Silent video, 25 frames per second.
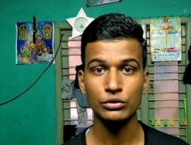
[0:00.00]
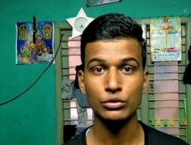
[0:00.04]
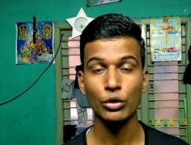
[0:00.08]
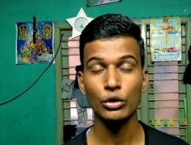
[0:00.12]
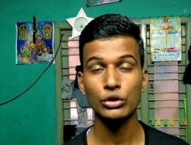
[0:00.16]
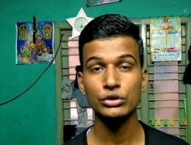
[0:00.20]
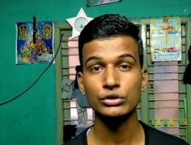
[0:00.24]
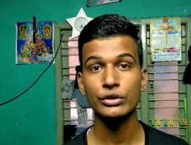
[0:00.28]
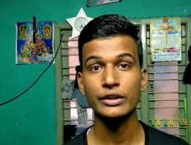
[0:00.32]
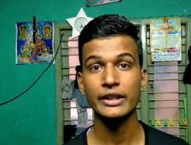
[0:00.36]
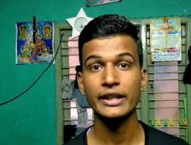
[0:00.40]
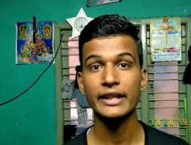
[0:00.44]

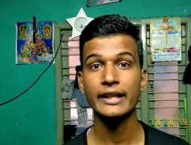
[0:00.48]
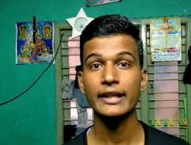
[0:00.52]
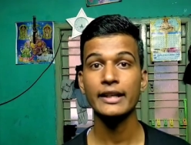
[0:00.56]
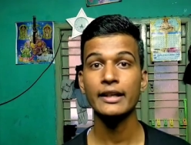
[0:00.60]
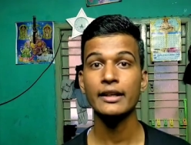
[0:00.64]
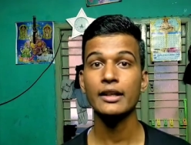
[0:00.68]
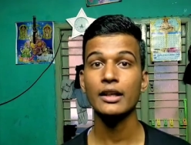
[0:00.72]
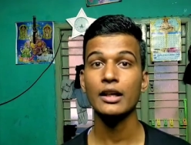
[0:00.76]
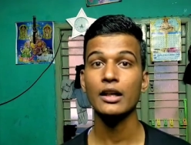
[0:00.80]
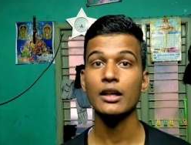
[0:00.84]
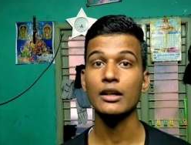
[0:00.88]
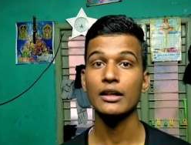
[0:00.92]
those who
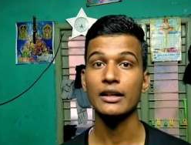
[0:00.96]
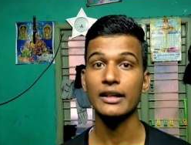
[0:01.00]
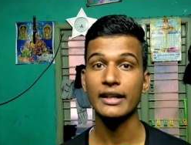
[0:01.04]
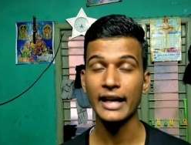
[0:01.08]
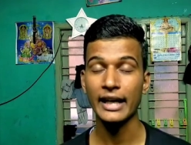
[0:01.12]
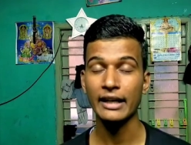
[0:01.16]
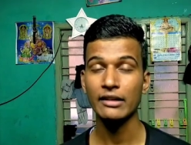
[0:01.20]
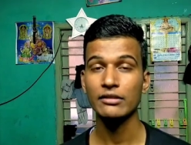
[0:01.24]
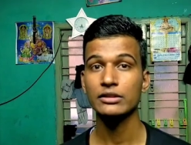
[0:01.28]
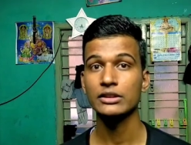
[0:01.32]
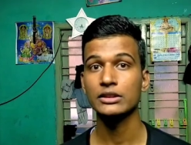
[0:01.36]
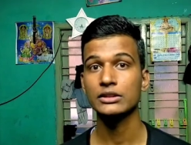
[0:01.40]
didn't
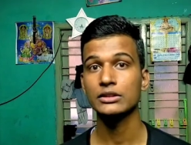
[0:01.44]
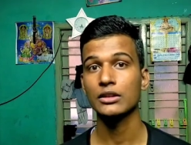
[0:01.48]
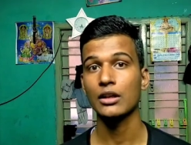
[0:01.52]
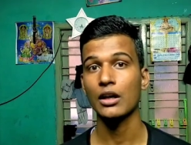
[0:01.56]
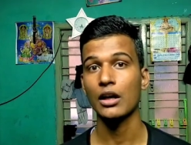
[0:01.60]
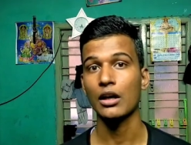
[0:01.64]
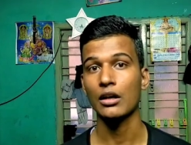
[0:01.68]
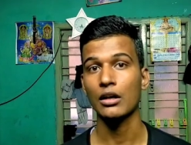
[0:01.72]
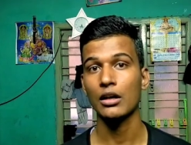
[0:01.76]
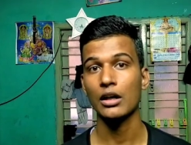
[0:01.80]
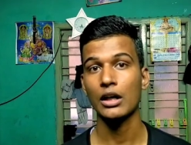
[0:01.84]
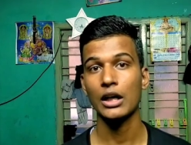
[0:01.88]
drive this
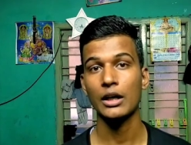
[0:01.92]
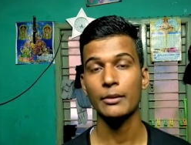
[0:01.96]
car.